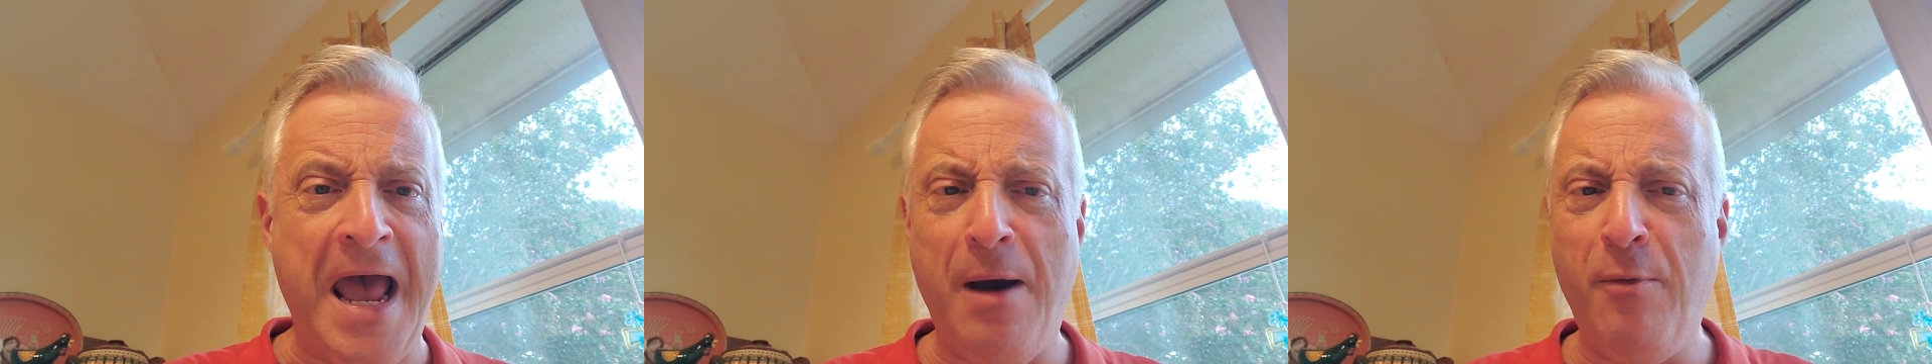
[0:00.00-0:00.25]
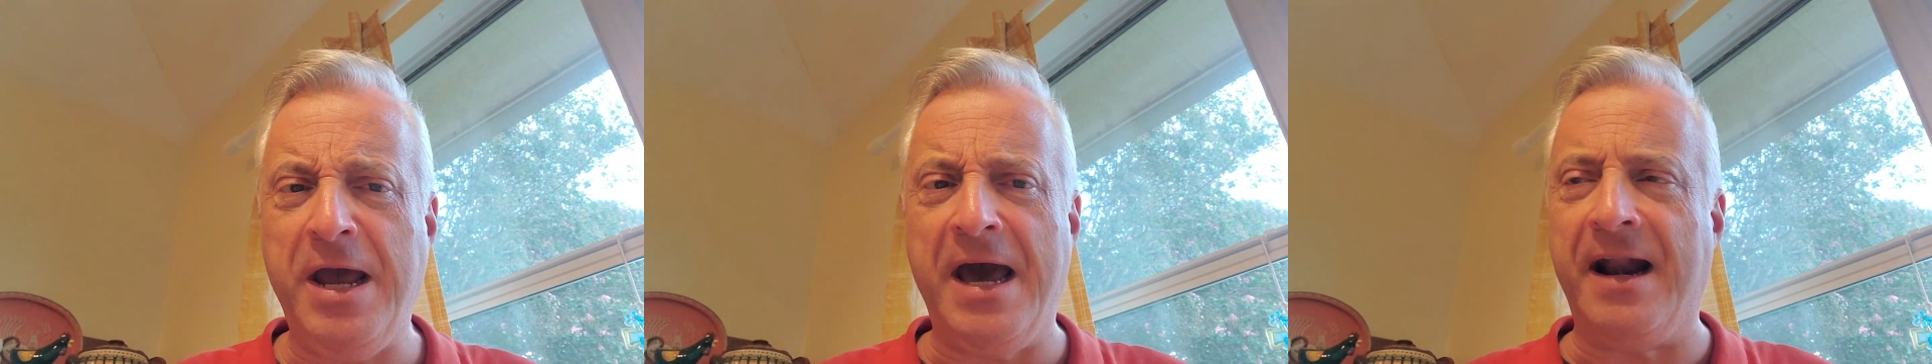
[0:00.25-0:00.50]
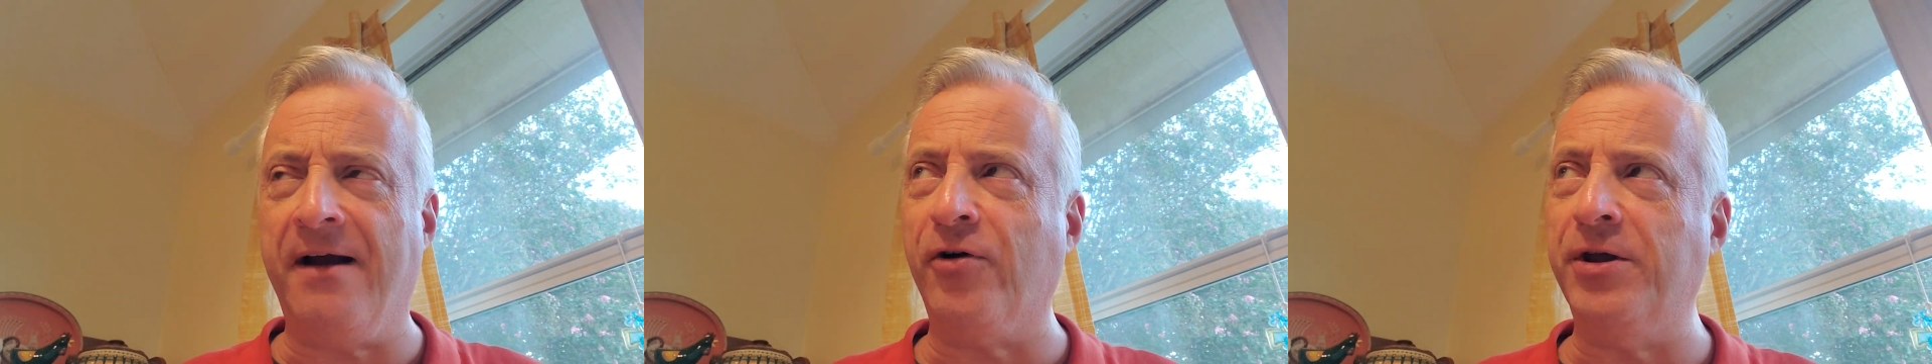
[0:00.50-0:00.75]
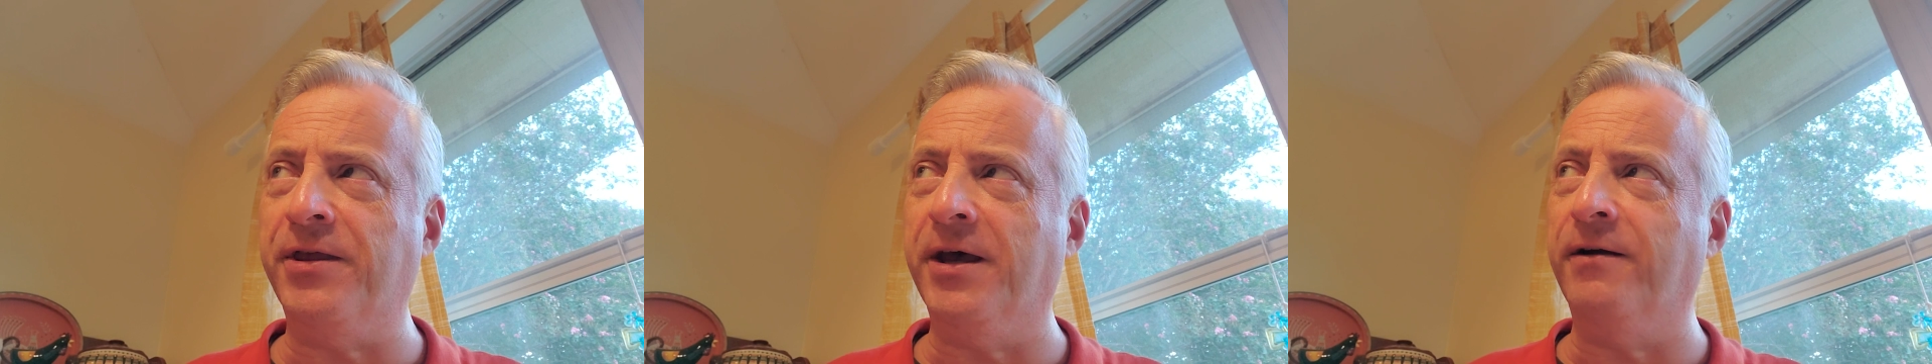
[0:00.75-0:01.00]
And we had
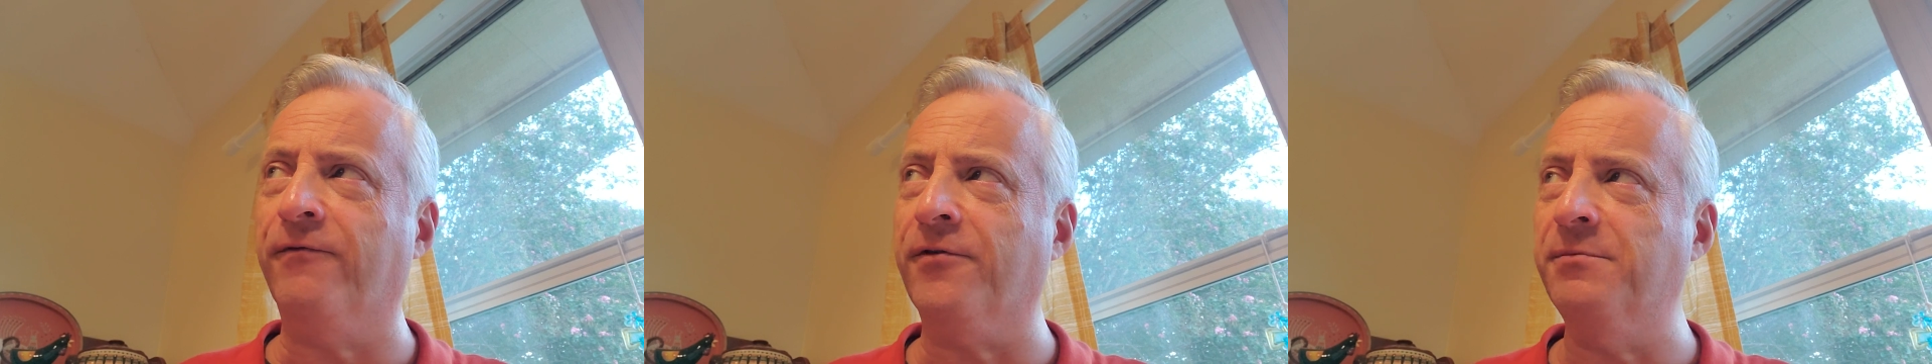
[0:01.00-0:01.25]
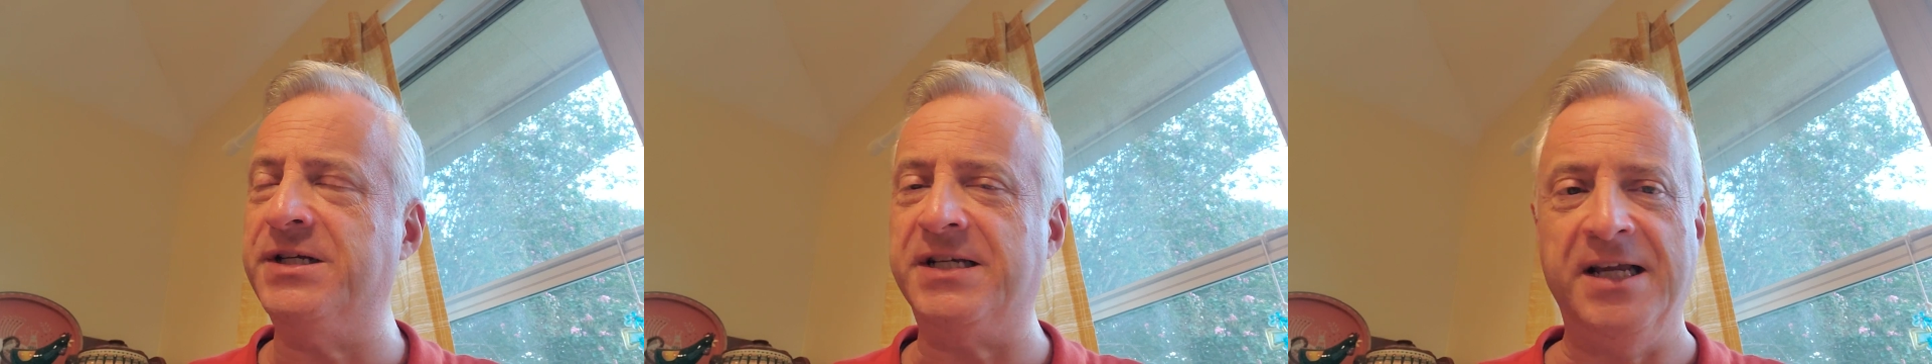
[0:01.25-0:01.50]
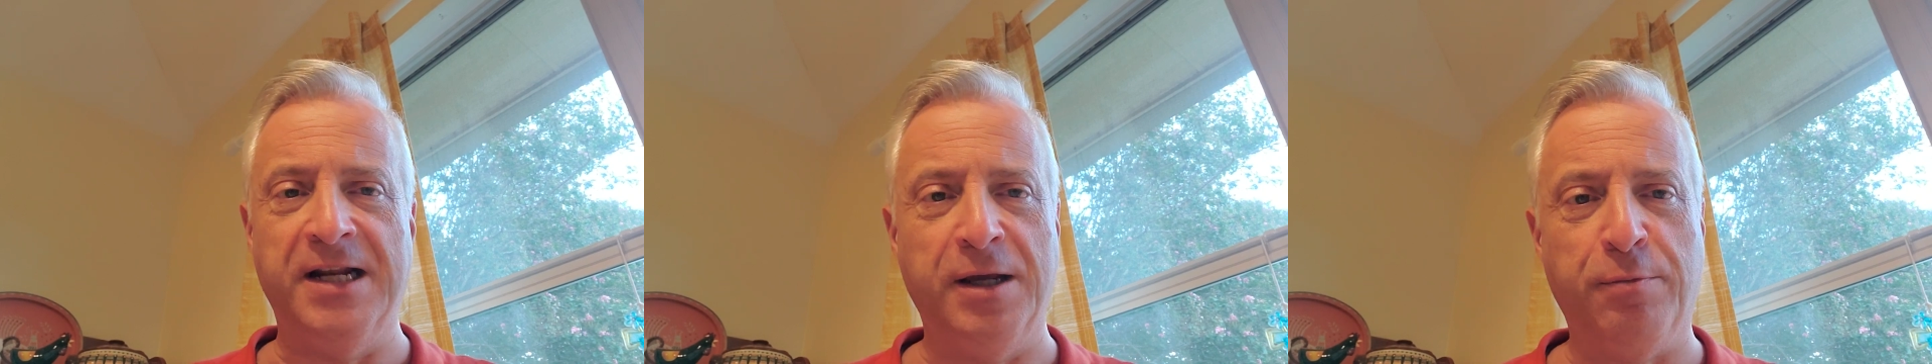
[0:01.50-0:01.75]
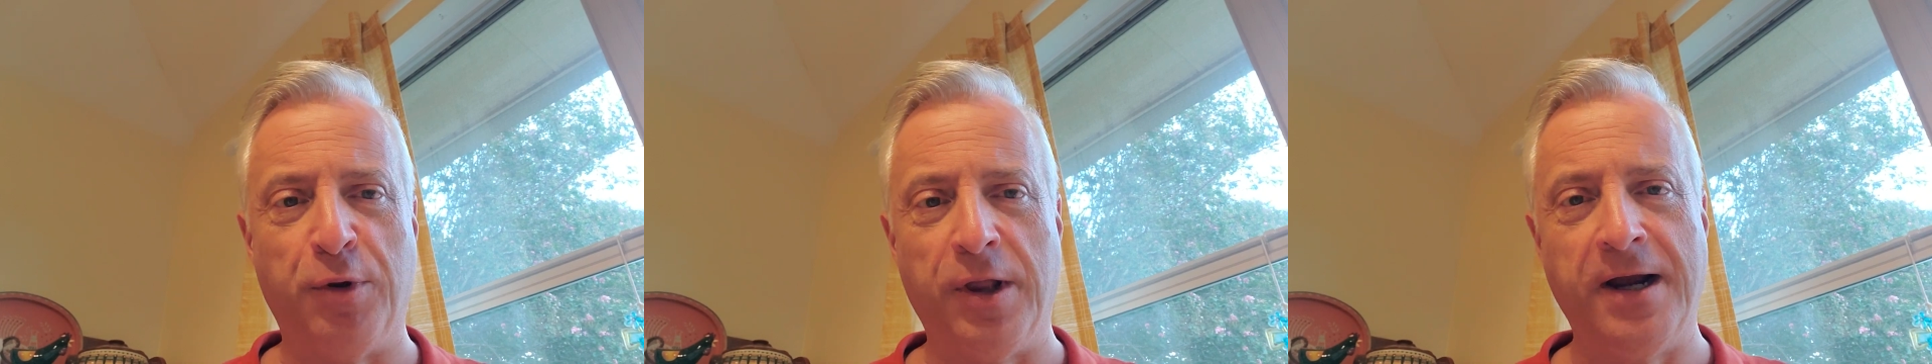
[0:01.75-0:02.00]
everything from
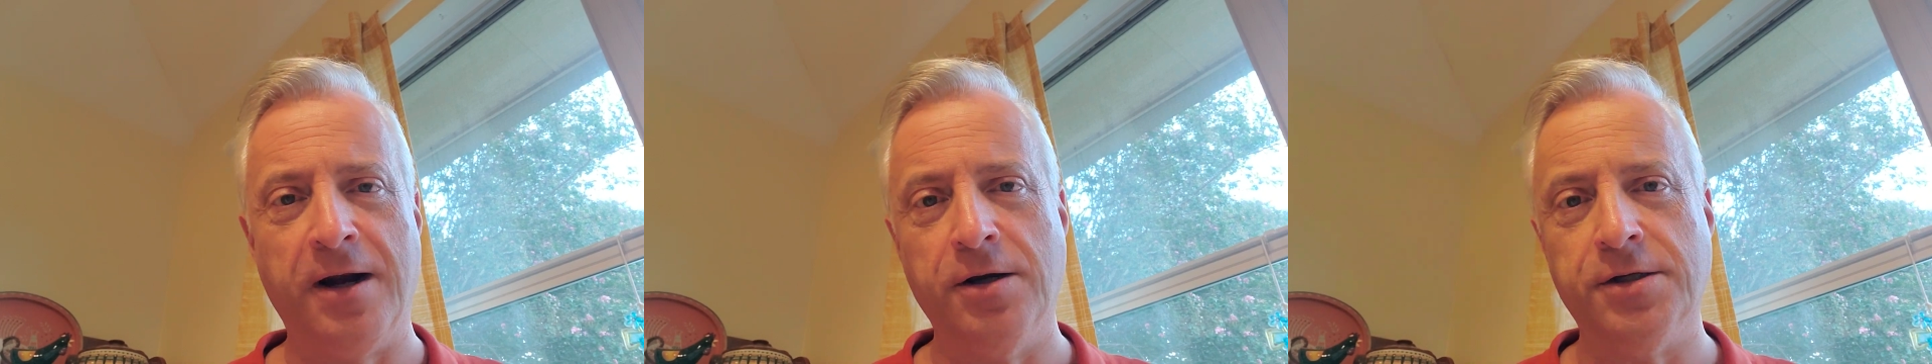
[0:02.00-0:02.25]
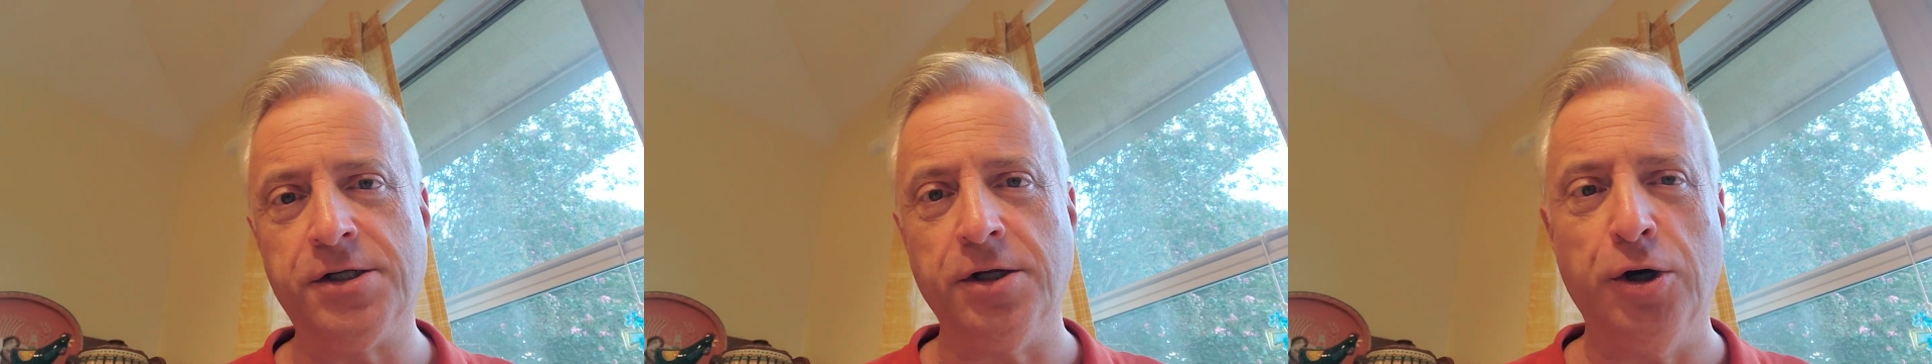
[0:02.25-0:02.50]
CD players